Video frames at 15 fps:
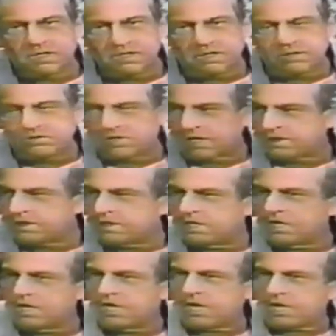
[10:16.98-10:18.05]
He said,
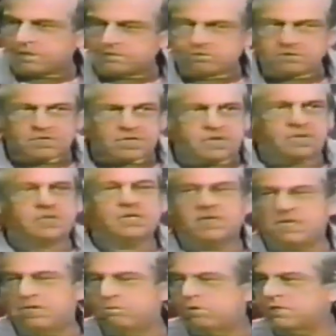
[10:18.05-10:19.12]
and to think
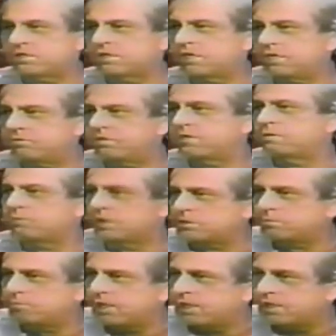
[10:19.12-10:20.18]
he wasn't even a
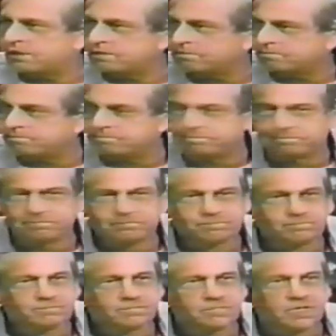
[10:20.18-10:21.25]
rich man.
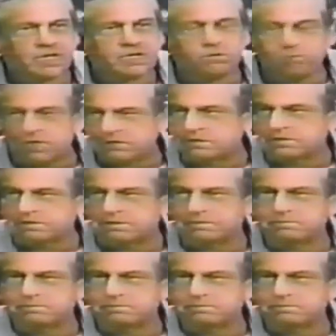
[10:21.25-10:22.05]
And he wasn't.